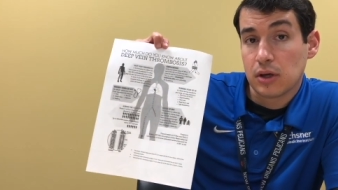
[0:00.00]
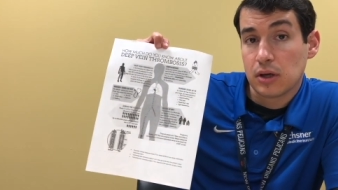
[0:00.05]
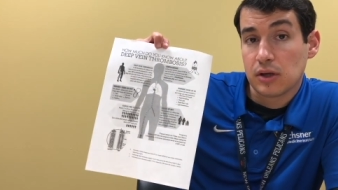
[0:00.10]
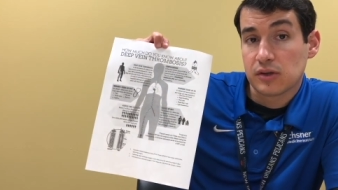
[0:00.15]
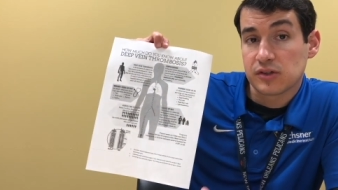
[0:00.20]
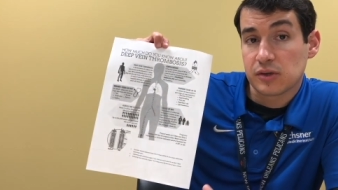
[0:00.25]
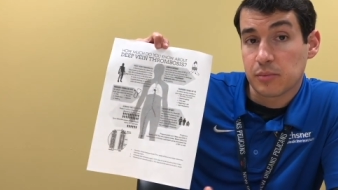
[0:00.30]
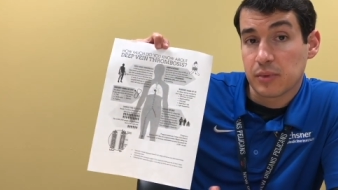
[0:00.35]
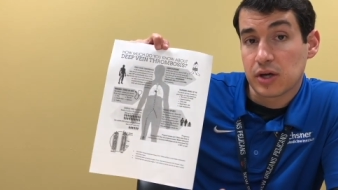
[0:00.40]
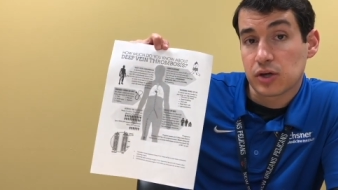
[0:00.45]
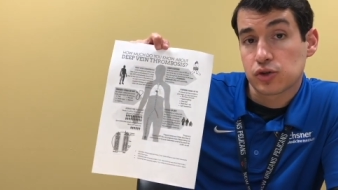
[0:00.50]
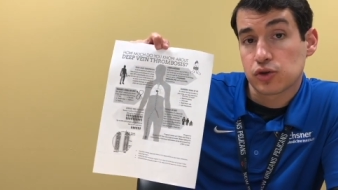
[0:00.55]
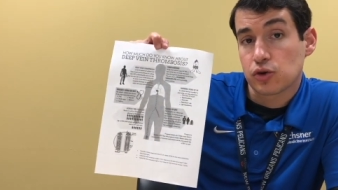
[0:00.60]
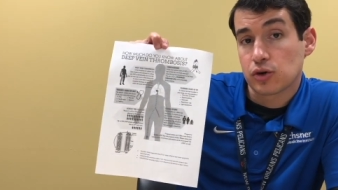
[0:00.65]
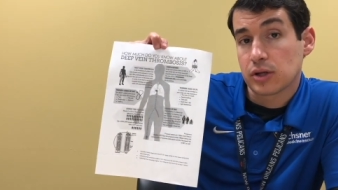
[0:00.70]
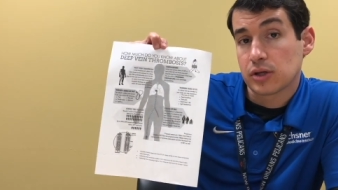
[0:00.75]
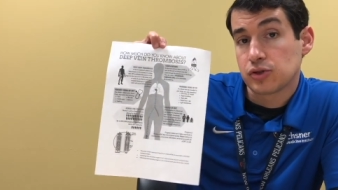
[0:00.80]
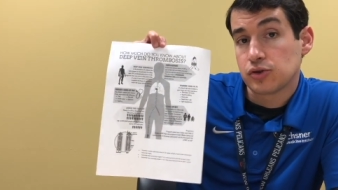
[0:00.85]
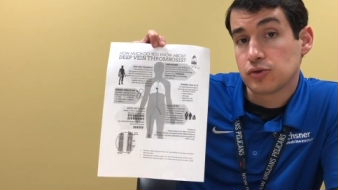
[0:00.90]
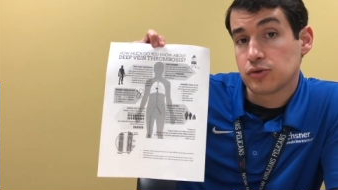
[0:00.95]
to make sure
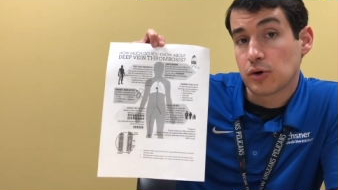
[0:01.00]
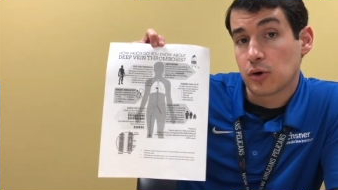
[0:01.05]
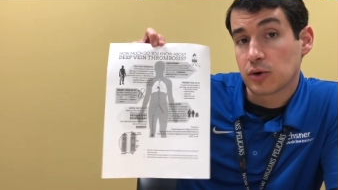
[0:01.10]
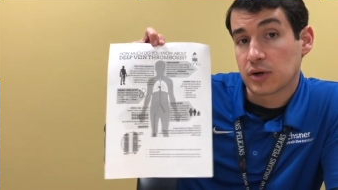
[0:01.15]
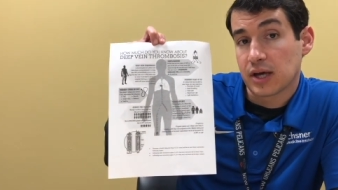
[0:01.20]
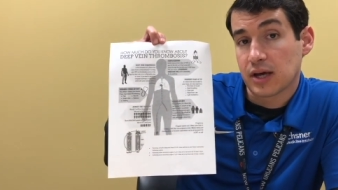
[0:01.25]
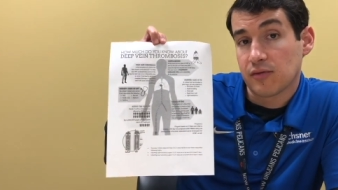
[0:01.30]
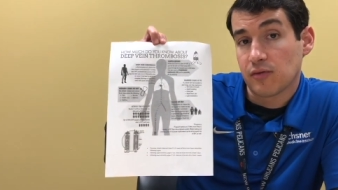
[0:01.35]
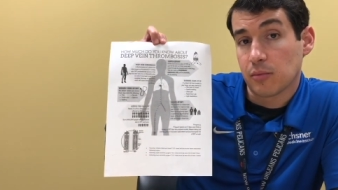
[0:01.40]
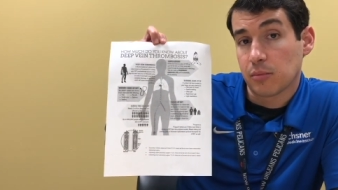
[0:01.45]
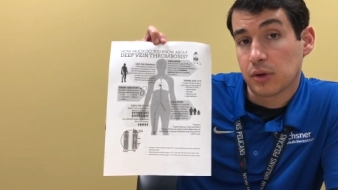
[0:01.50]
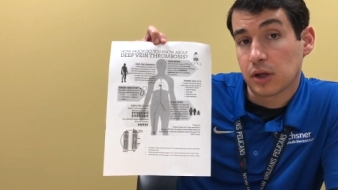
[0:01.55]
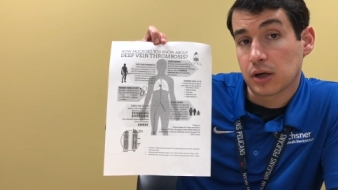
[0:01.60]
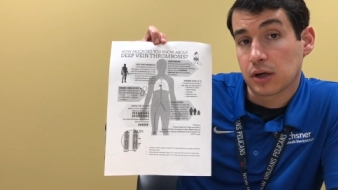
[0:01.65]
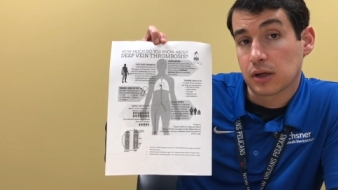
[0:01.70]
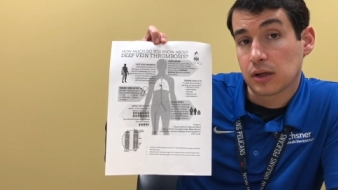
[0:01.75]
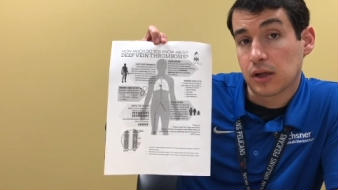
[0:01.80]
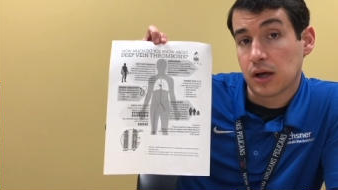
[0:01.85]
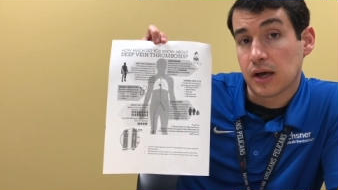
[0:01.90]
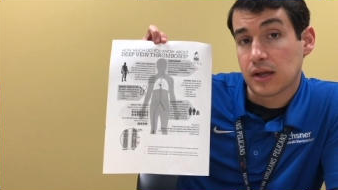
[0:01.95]
that you don't have a blood
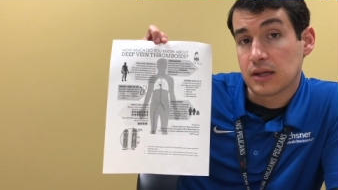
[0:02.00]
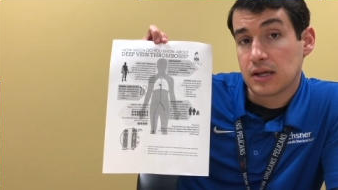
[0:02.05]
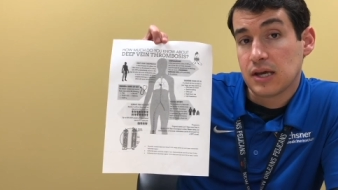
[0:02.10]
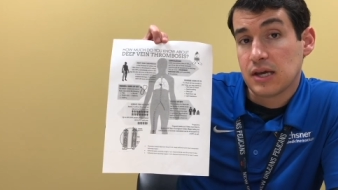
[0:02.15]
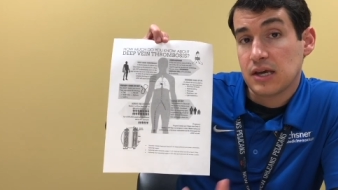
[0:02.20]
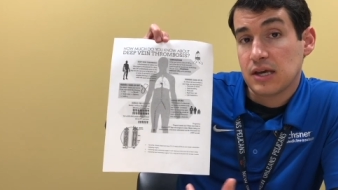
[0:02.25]
clot.